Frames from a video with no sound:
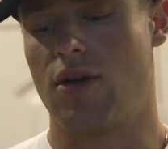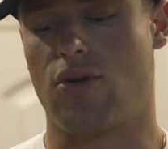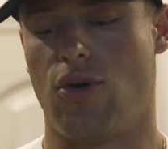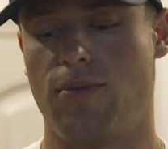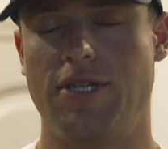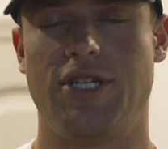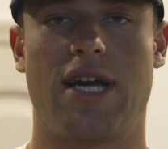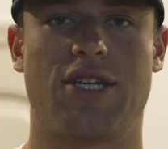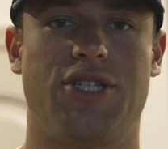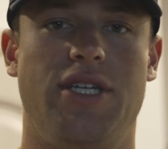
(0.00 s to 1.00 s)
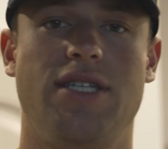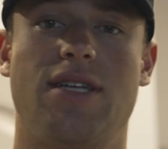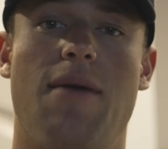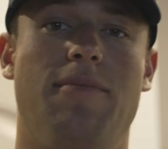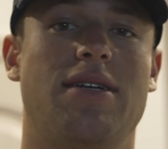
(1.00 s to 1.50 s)
Colby Jack cheese.
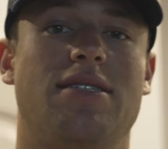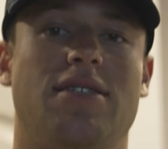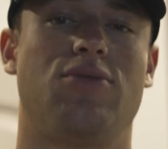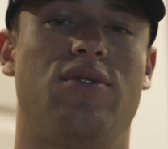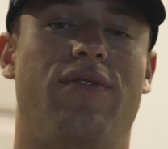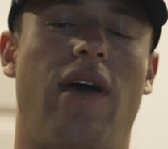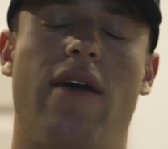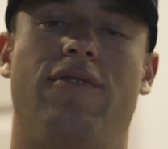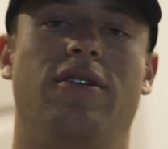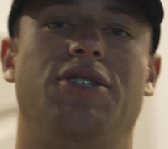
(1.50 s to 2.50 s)
I mix this with fat-free